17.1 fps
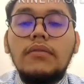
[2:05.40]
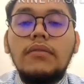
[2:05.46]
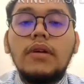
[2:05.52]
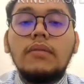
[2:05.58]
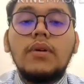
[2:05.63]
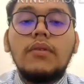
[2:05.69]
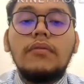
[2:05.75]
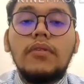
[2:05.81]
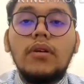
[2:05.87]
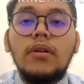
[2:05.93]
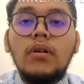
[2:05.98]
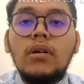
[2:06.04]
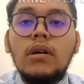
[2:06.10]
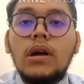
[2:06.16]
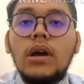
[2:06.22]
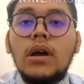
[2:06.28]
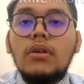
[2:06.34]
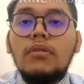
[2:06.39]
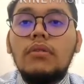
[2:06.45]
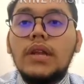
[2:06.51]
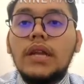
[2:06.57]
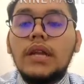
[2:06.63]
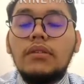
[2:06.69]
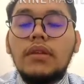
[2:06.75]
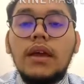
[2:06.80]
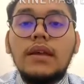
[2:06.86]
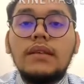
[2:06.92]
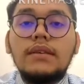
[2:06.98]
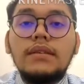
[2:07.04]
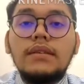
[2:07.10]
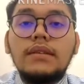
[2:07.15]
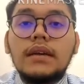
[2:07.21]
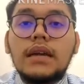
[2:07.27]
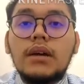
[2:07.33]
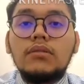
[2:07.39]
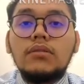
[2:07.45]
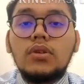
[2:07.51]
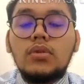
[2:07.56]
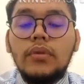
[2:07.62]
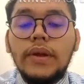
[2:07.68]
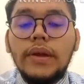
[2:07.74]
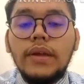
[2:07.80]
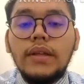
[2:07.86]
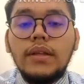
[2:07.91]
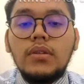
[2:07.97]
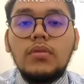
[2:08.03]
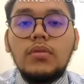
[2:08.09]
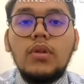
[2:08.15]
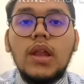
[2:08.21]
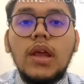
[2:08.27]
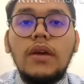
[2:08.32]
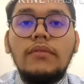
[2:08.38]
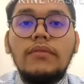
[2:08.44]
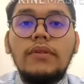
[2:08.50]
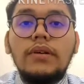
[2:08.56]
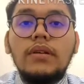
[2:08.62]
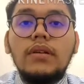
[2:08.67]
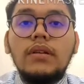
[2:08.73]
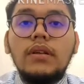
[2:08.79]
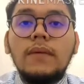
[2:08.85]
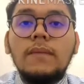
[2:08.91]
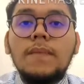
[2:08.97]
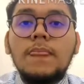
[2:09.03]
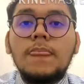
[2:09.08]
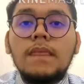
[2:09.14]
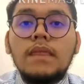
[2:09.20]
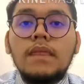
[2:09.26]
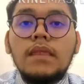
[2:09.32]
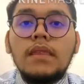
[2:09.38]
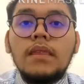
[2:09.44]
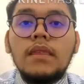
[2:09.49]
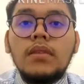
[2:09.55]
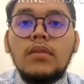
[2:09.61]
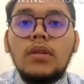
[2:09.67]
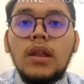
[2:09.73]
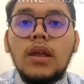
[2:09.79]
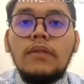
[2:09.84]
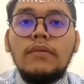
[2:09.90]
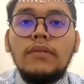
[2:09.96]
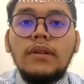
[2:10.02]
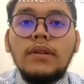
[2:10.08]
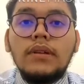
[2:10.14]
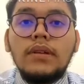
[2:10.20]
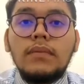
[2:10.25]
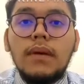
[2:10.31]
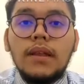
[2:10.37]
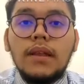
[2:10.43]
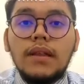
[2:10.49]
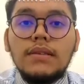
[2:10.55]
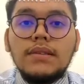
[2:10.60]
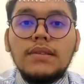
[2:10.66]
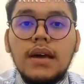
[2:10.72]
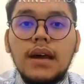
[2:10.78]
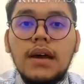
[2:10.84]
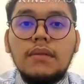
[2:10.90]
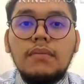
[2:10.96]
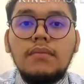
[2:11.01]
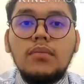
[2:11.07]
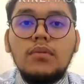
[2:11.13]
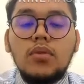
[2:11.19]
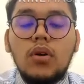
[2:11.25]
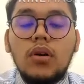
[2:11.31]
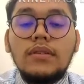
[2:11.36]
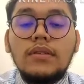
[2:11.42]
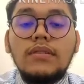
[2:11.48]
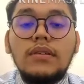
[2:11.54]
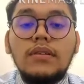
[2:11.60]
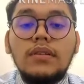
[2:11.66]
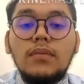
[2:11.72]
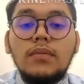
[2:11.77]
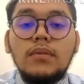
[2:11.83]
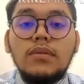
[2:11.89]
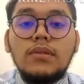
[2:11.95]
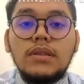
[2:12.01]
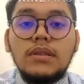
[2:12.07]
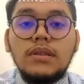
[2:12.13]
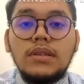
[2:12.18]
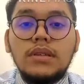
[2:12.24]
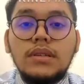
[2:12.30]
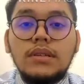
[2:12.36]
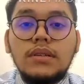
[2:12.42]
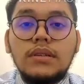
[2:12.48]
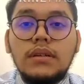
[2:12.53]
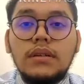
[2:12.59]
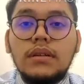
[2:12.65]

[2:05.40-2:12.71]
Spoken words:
number 4, we need to adjust the counterweight to level the balance arm to horizontal position.